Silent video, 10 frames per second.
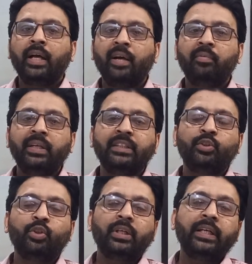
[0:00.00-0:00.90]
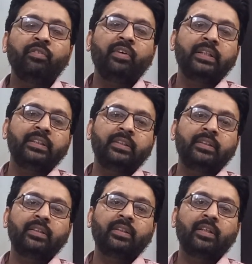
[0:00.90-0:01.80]
Diabetes usually
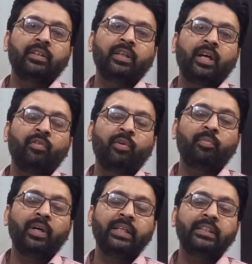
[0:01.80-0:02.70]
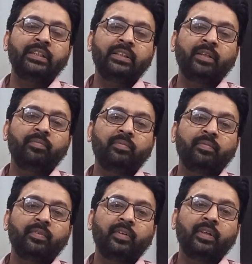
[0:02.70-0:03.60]
affects our body system